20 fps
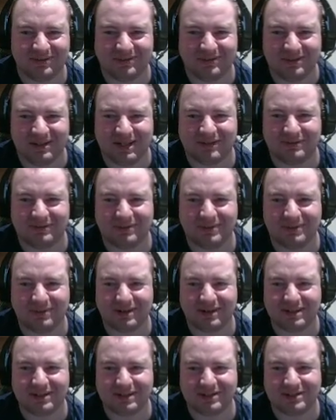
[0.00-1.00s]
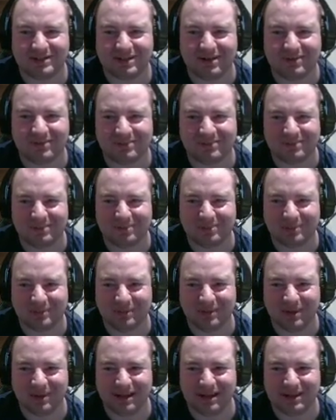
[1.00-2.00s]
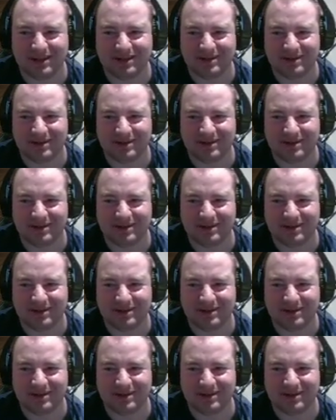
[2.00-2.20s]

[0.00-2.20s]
if you try to jump into